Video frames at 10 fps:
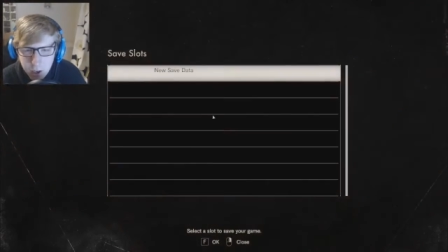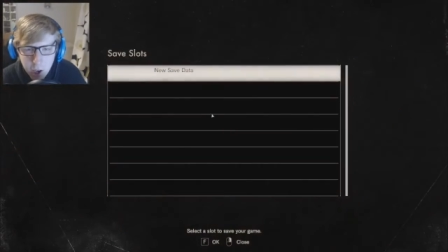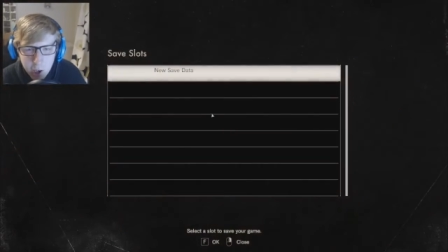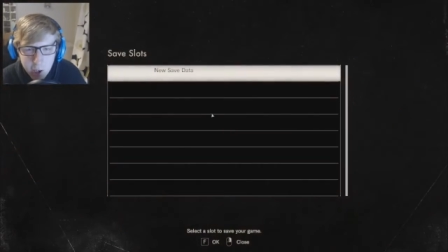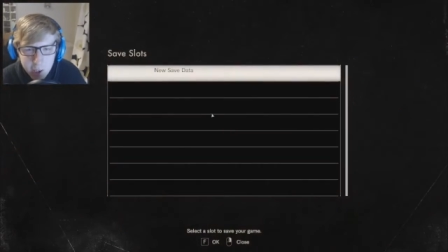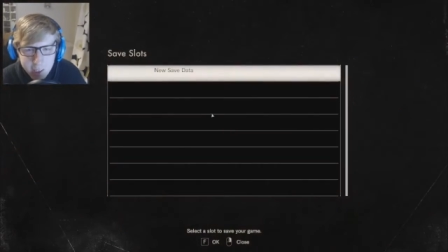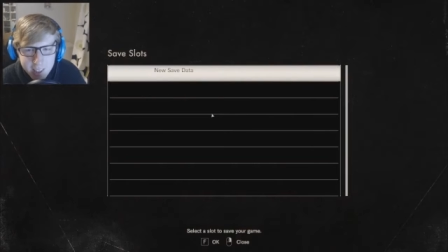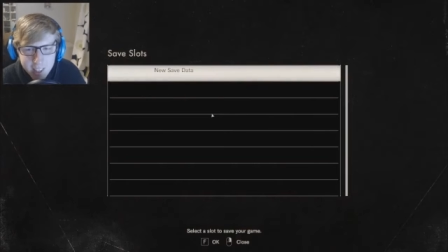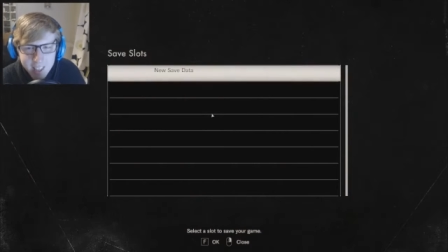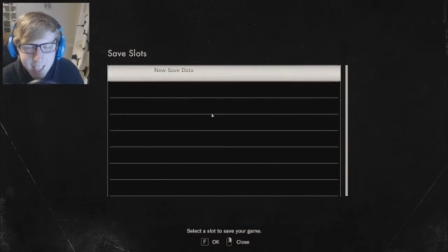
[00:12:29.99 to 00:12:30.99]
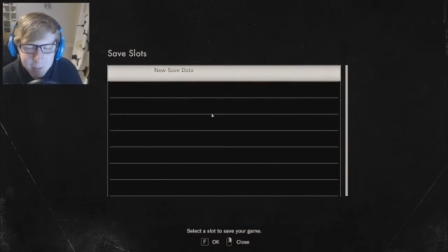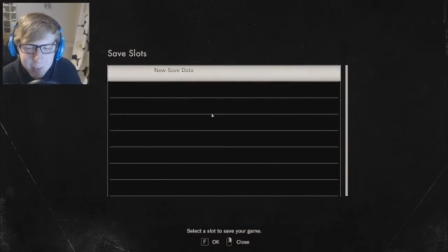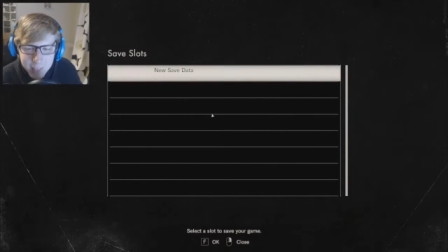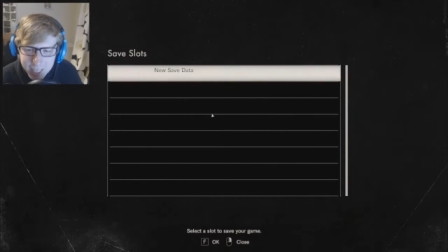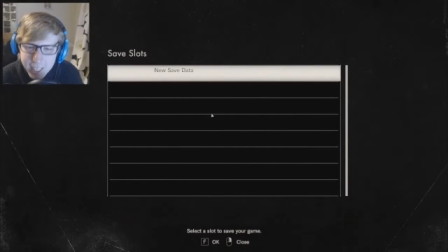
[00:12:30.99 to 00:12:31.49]
Oh, it's a save
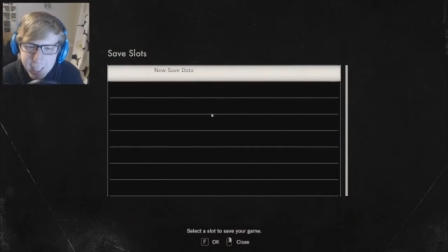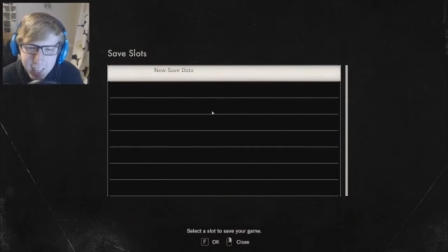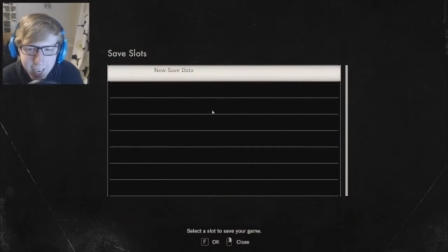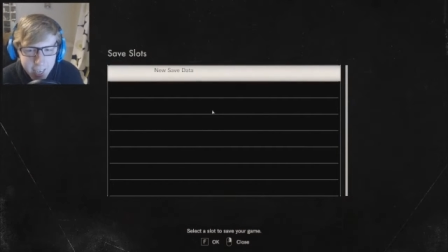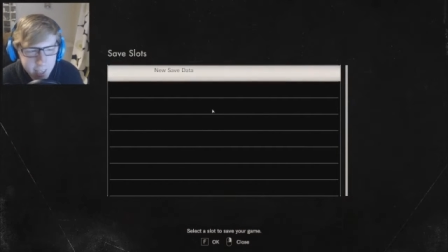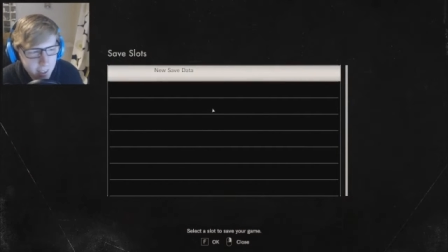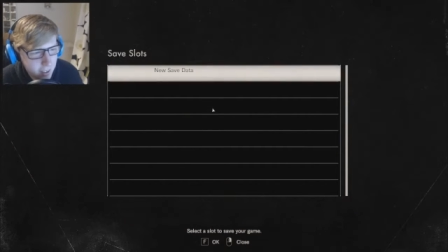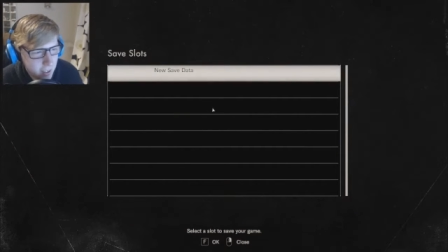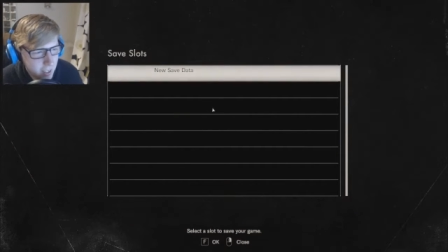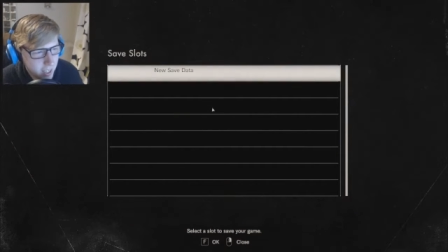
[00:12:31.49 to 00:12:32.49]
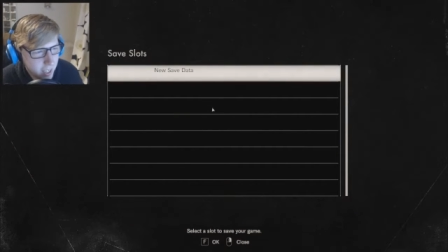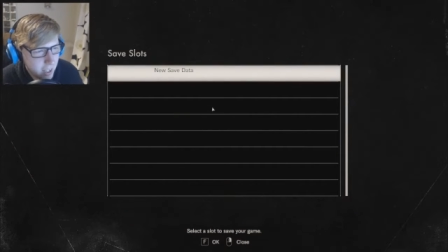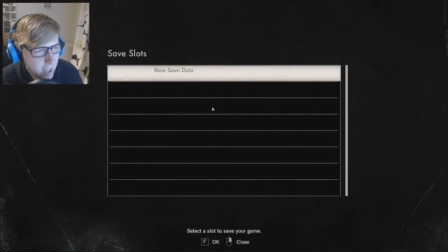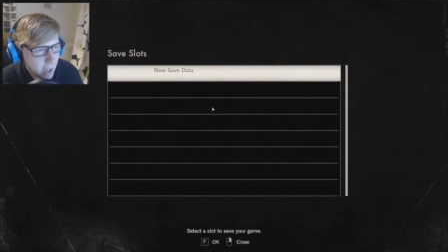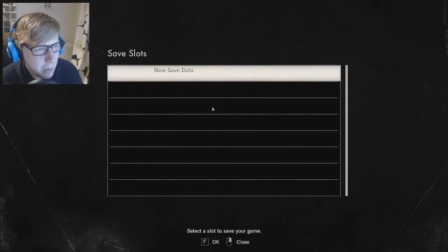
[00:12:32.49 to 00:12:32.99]
station thing.
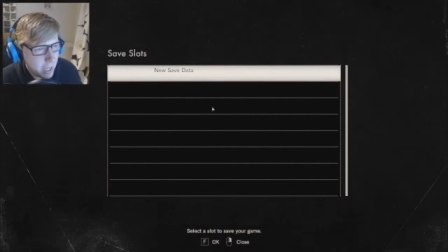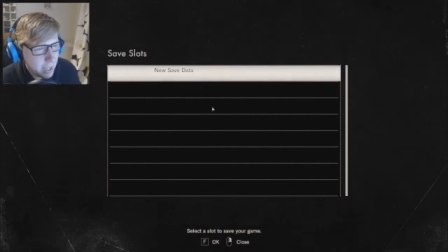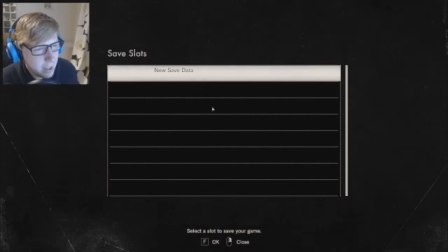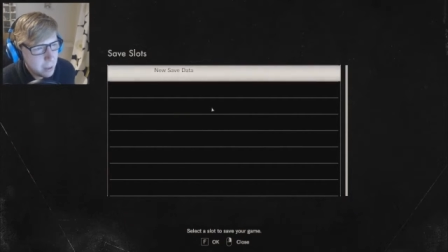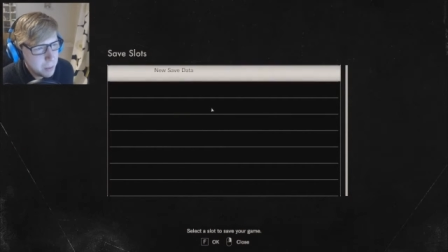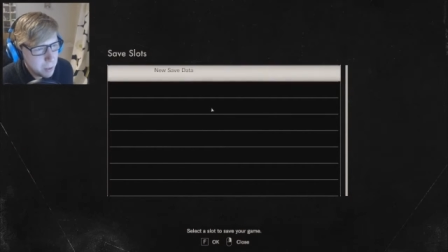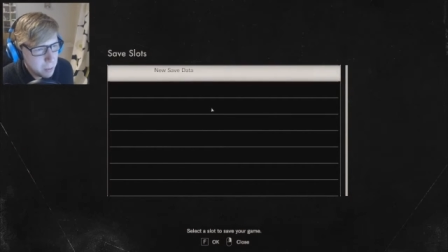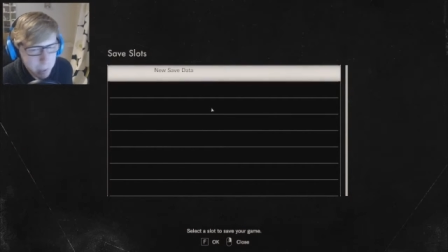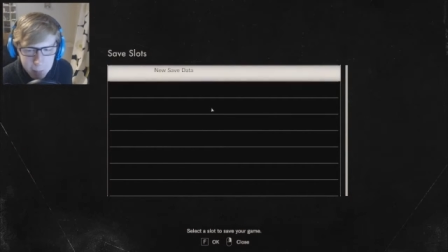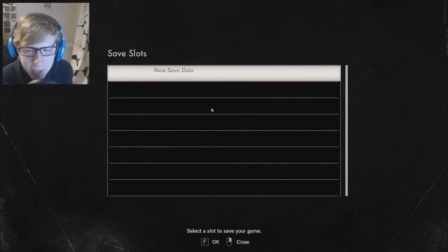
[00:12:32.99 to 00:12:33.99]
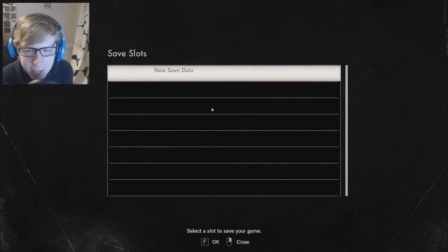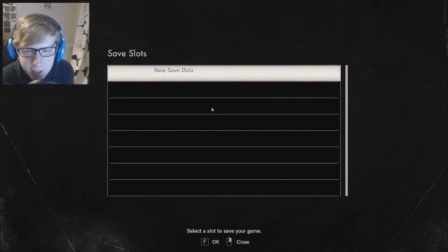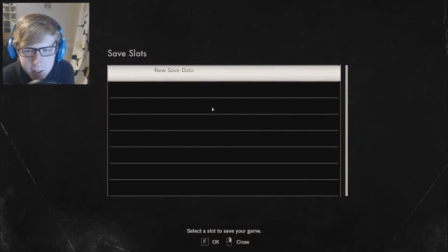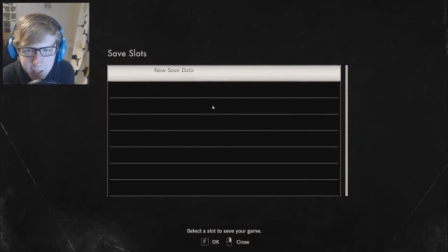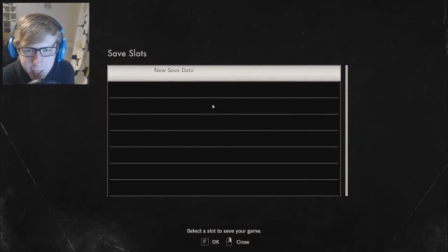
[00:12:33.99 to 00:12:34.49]
Oh yeah, I saw PewDiePie play
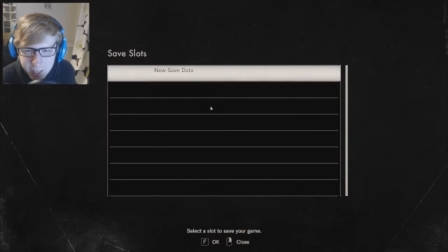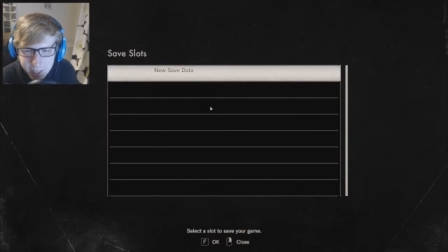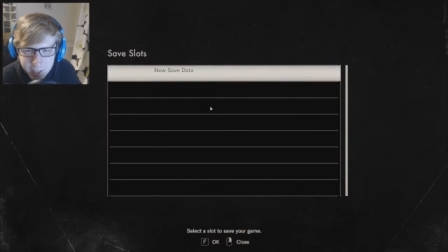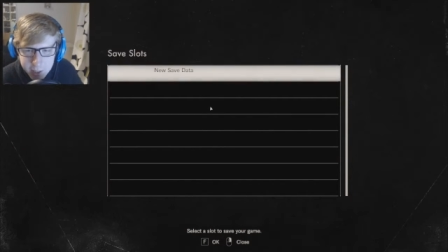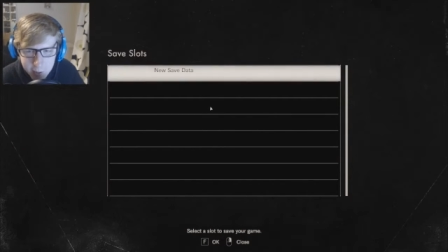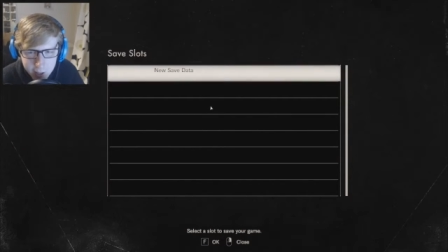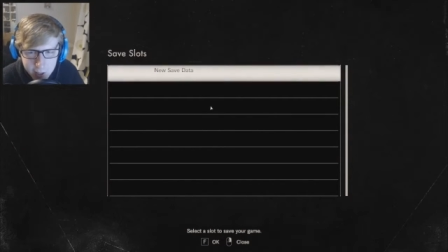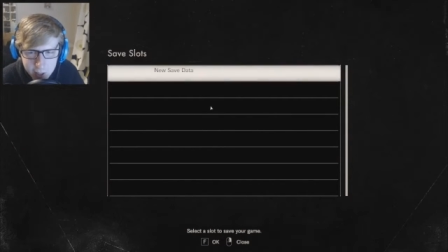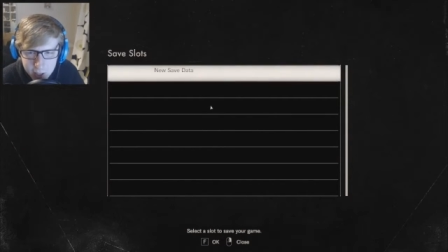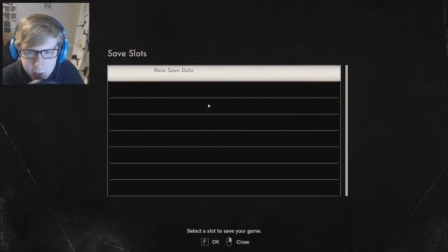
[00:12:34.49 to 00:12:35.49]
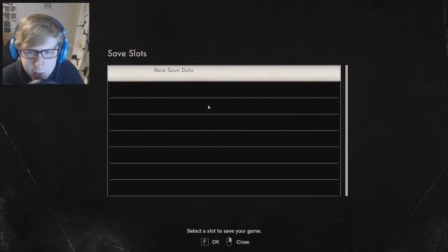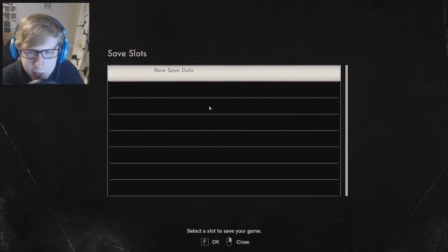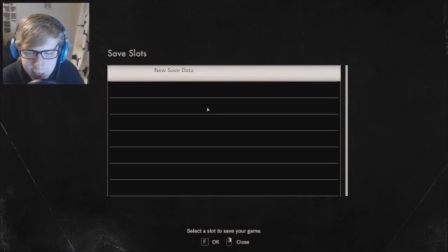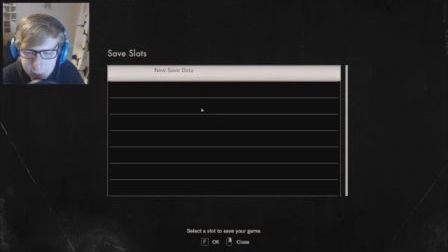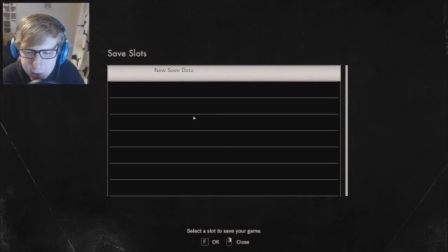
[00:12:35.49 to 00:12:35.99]
this and he didn't do the
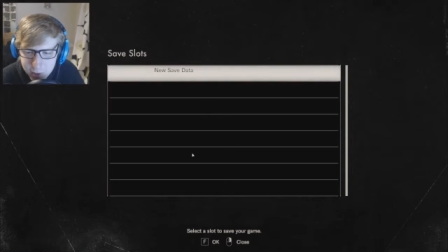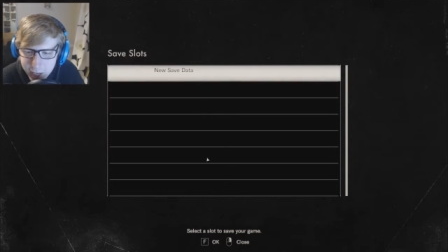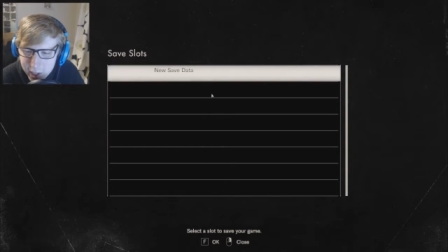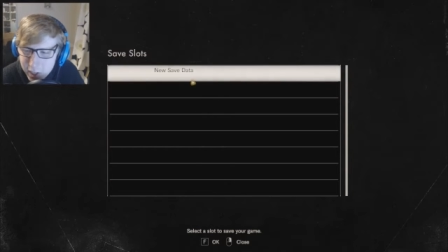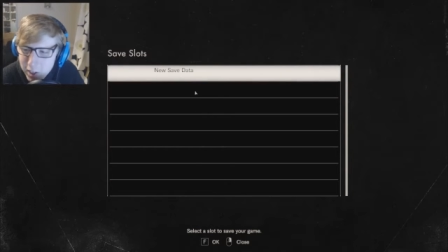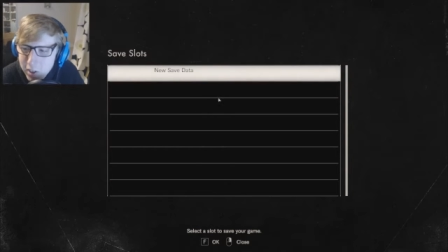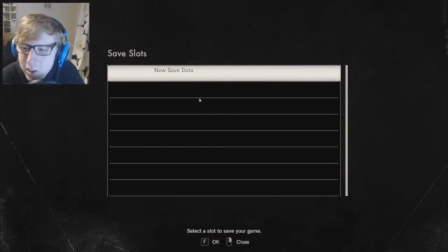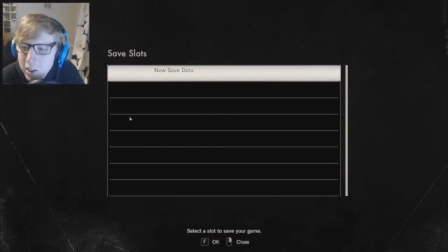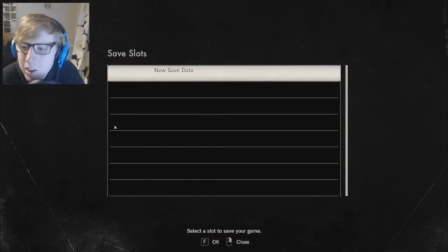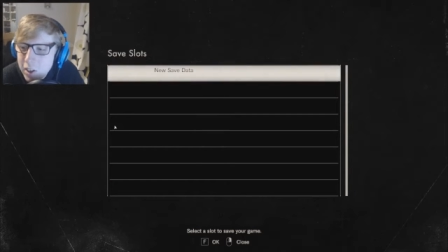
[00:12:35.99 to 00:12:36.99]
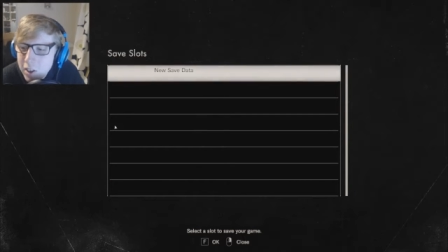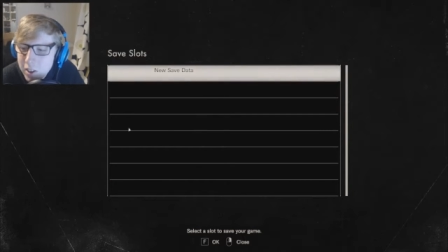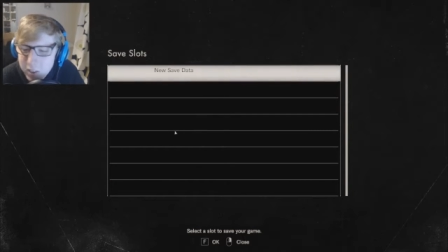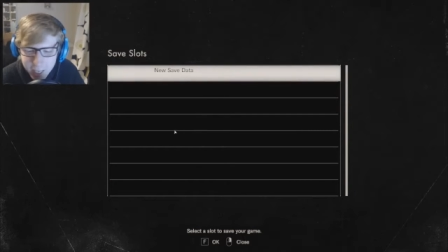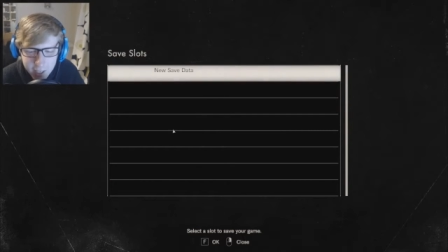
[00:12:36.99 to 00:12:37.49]
save station
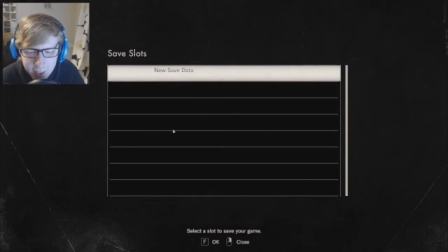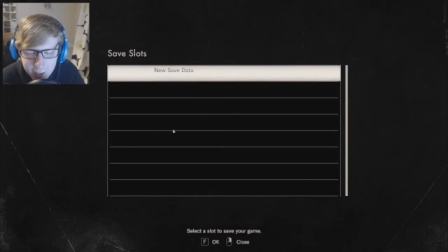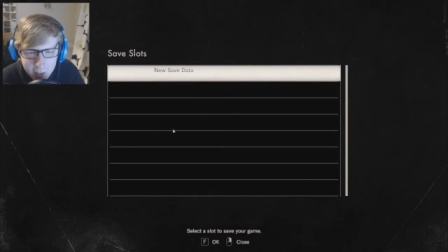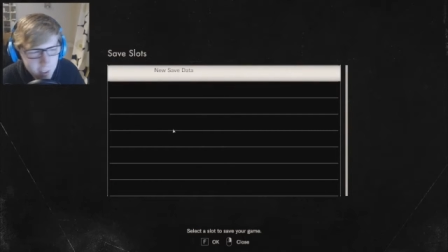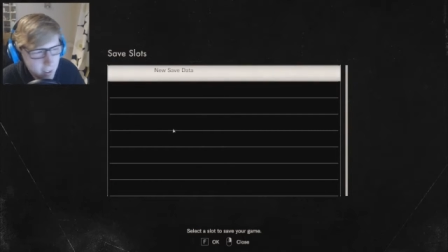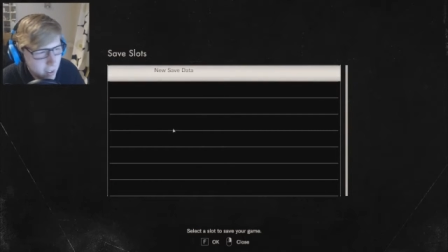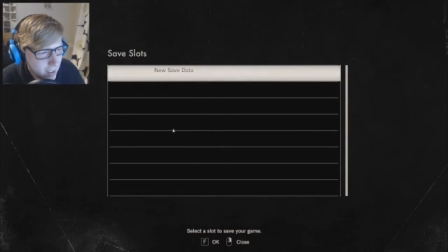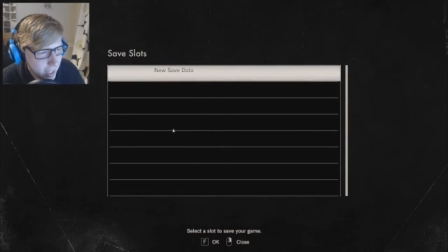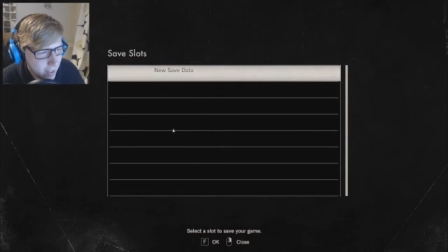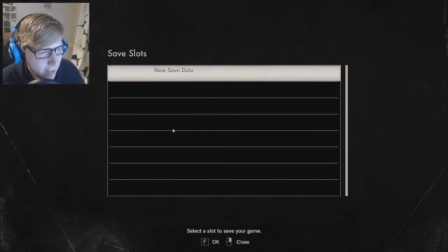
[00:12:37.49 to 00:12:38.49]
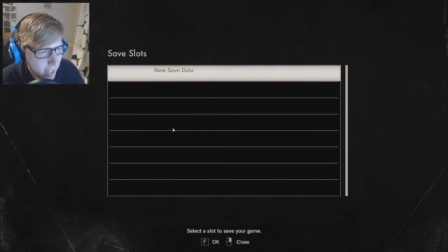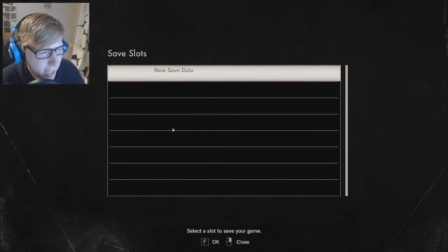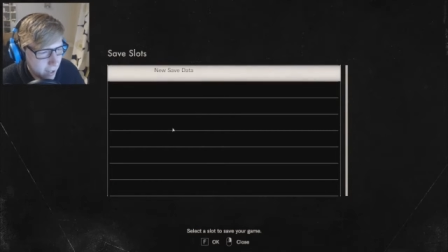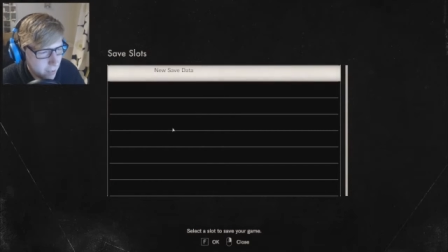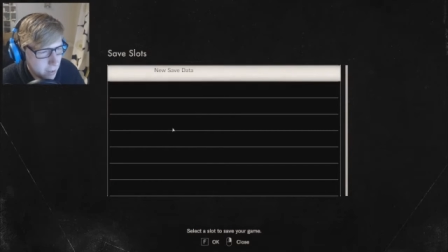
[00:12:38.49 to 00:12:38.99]
thing. That was like
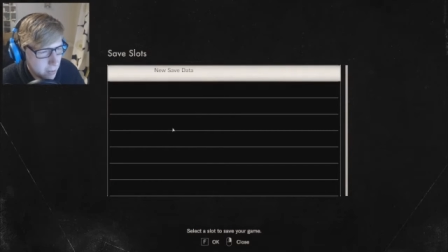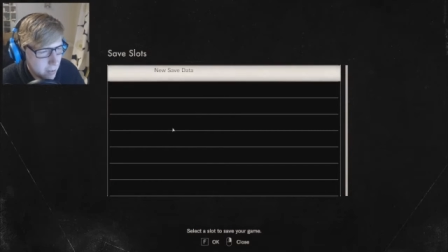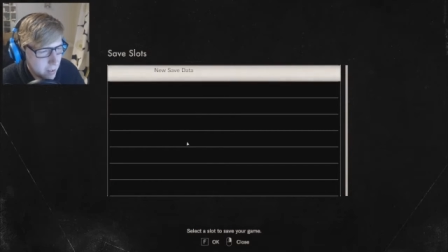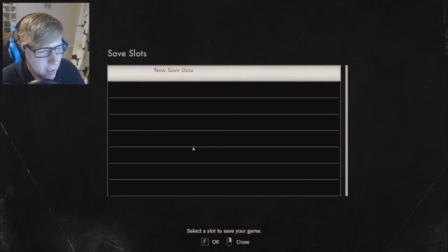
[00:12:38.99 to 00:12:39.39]
out of tune.